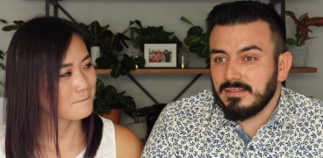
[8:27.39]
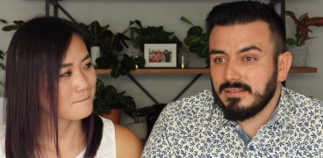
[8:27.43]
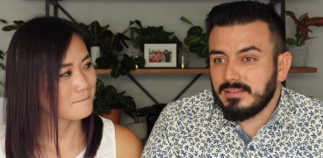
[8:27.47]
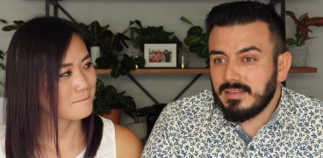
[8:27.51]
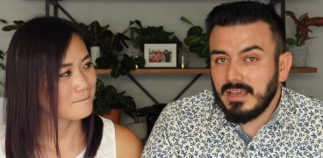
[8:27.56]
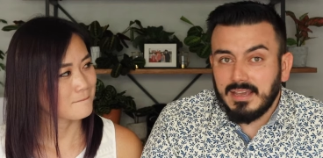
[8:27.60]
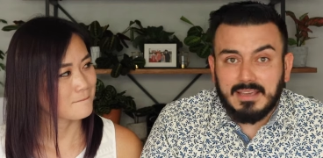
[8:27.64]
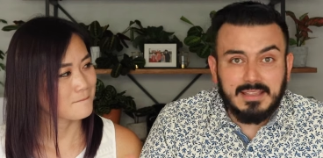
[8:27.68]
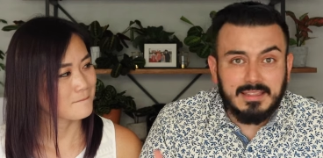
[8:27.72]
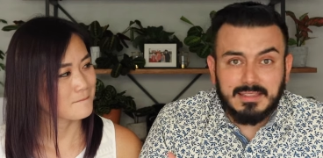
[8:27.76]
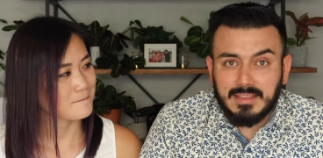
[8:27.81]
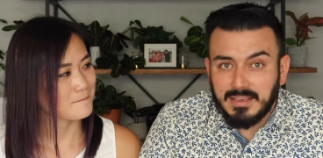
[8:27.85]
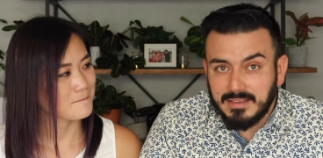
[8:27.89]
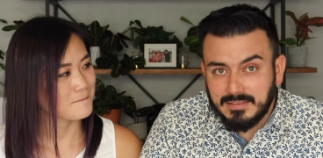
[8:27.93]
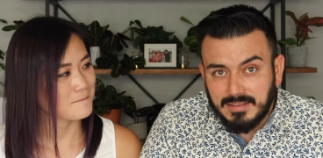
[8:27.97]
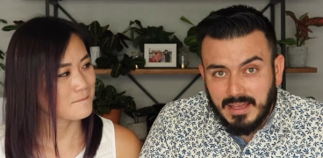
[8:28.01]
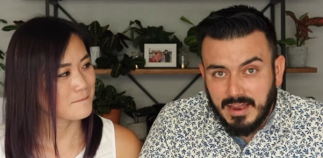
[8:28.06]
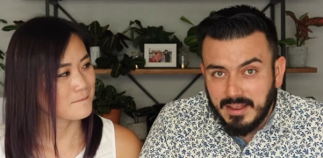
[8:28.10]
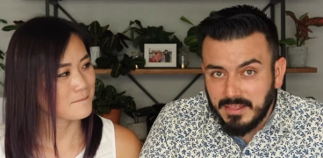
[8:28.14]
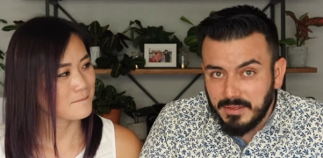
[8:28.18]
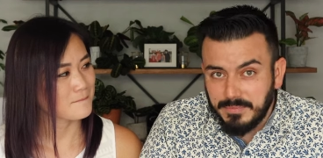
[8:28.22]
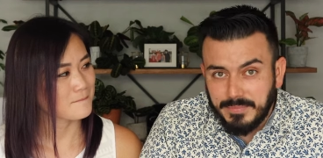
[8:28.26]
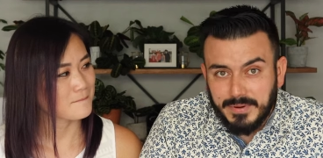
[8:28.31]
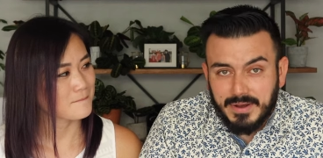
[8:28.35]
Speaker 1: taking things
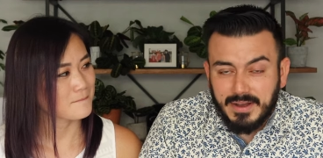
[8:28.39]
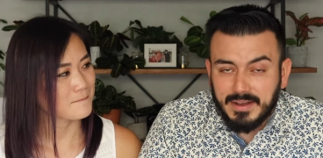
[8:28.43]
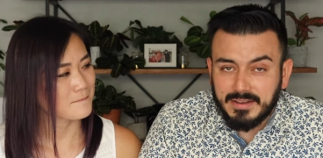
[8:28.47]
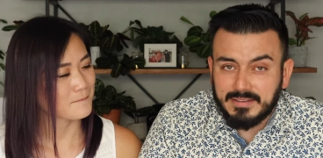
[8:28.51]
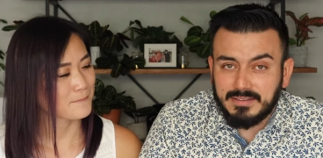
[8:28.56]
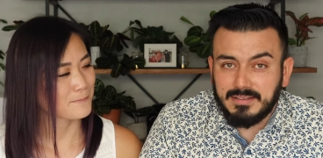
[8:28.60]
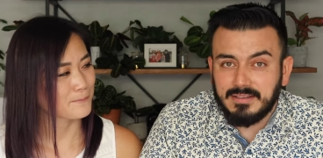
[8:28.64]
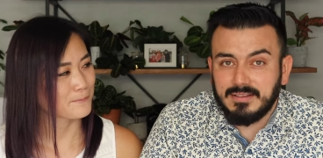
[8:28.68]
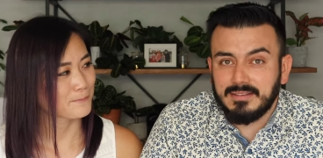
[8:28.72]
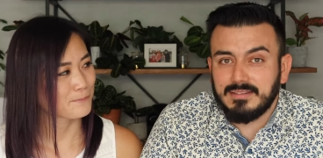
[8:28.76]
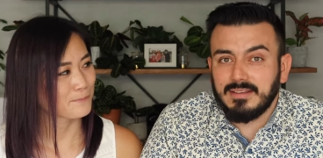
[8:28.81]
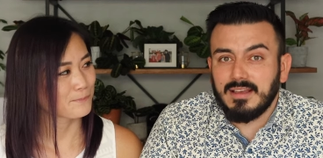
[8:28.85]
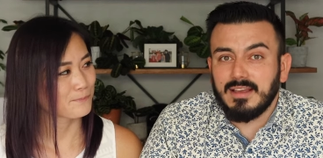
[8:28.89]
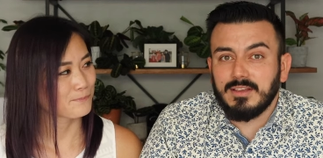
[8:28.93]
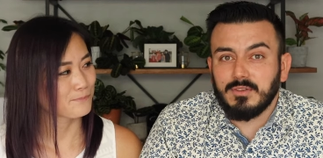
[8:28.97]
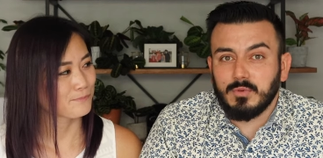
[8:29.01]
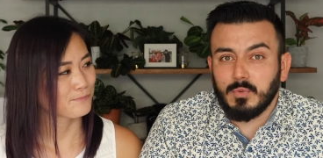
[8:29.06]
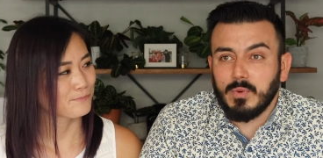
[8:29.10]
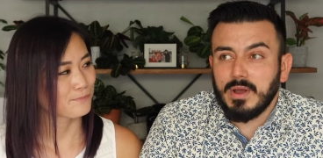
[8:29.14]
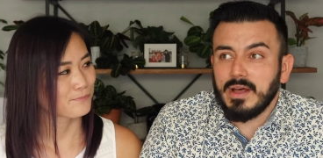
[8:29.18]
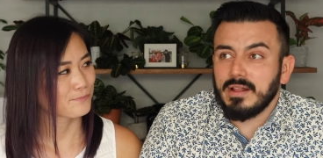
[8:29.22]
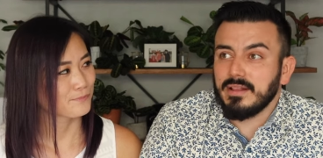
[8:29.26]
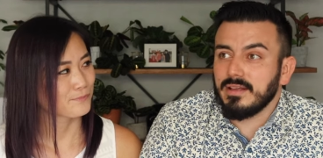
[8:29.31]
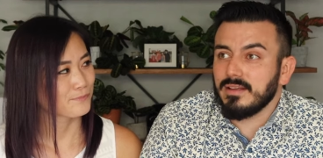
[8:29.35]
out of the boxes as
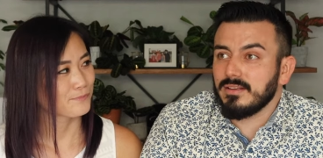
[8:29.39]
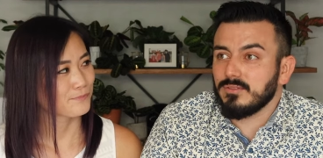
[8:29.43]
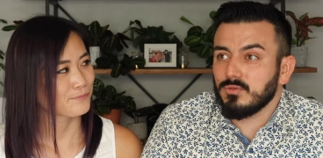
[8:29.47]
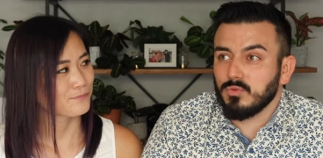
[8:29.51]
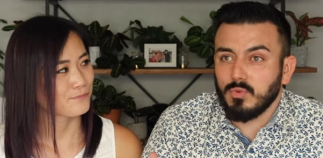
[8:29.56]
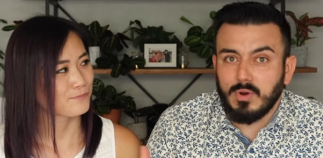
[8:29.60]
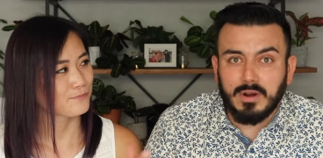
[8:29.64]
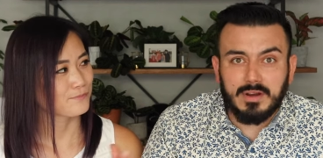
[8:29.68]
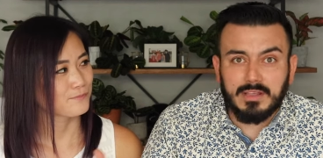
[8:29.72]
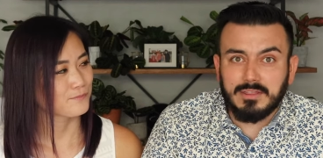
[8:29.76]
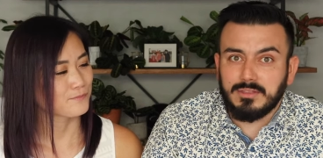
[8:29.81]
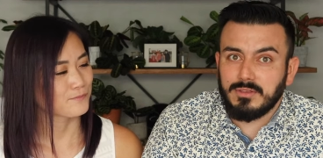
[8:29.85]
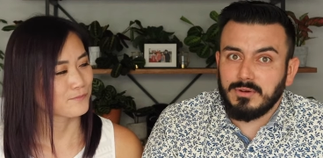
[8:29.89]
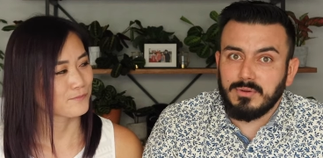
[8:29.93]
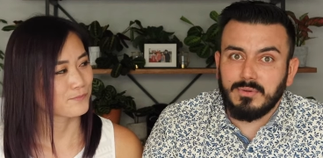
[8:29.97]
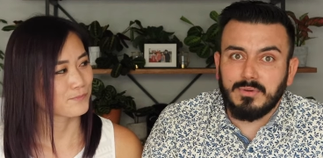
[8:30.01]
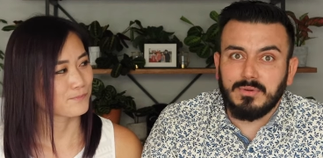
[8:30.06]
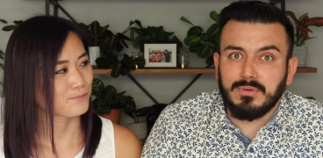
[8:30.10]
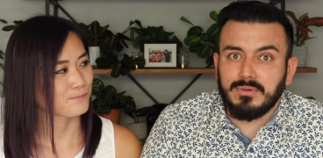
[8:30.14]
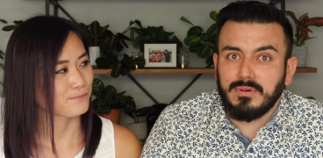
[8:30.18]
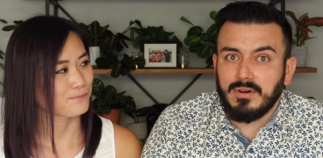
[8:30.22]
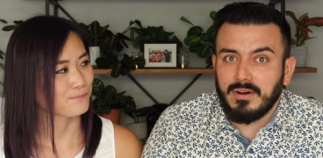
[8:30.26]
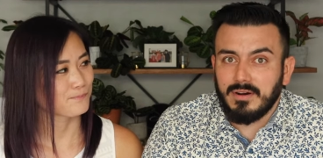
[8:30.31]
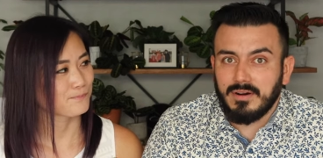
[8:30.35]
well as running
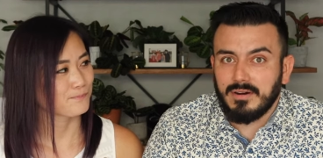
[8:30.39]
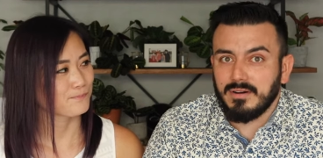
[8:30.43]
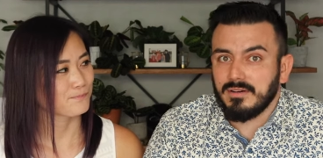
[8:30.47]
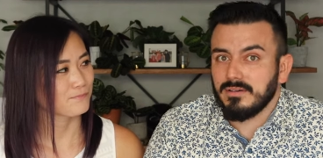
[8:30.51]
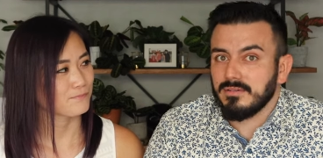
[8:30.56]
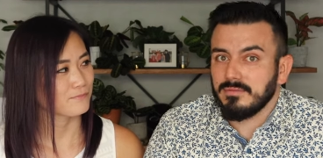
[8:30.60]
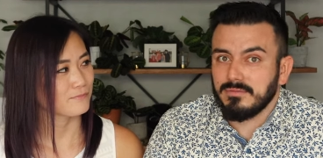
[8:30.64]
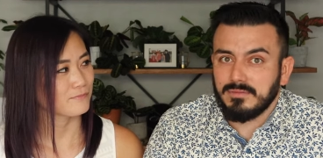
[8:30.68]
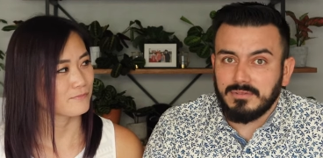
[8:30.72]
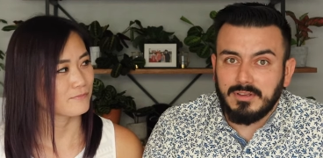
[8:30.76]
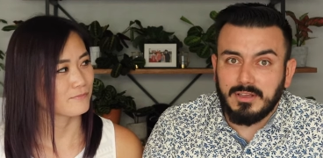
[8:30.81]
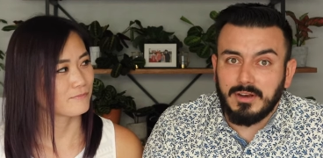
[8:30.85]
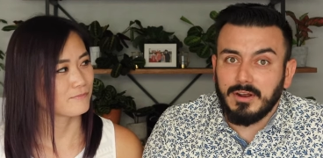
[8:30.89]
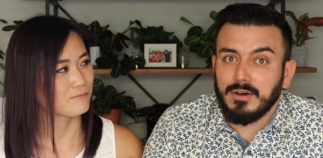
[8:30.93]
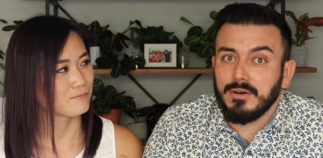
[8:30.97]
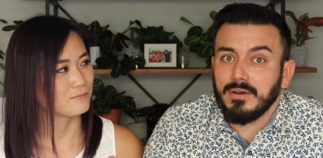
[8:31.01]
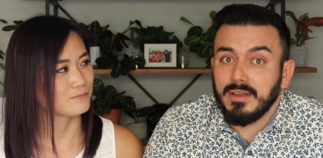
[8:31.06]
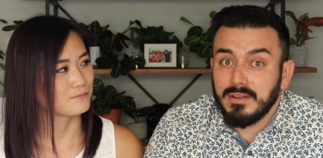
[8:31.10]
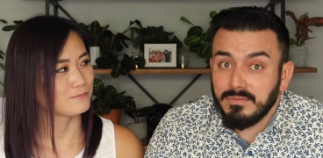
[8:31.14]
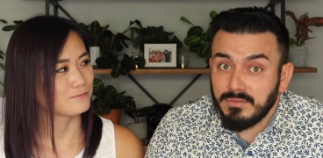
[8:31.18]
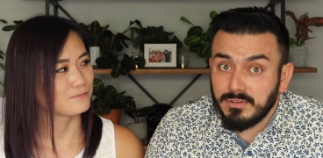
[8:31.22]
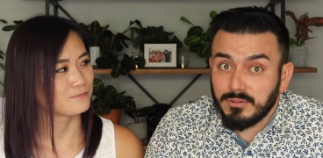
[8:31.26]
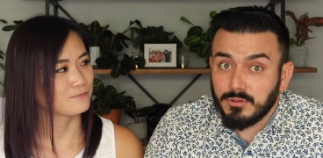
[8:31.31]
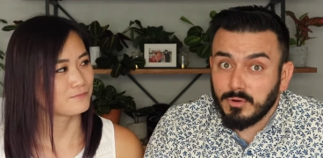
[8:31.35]
through our, you
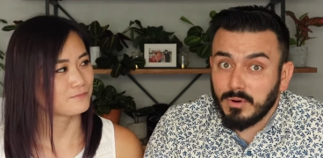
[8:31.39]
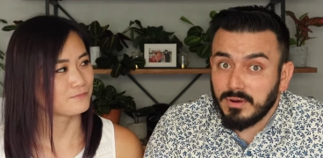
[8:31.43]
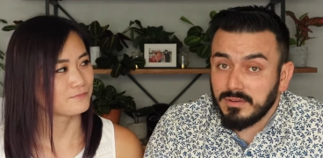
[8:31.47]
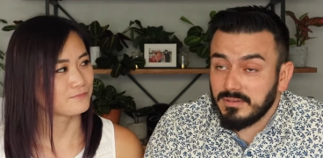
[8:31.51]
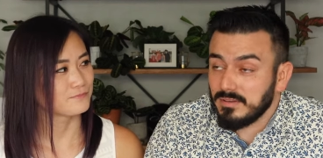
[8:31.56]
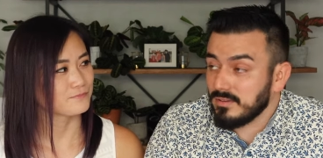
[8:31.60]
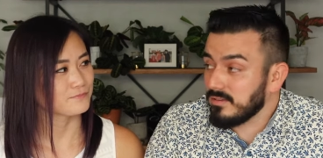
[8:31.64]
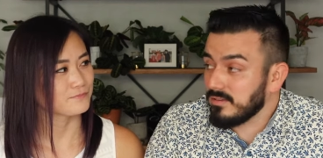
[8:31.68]
know, inventory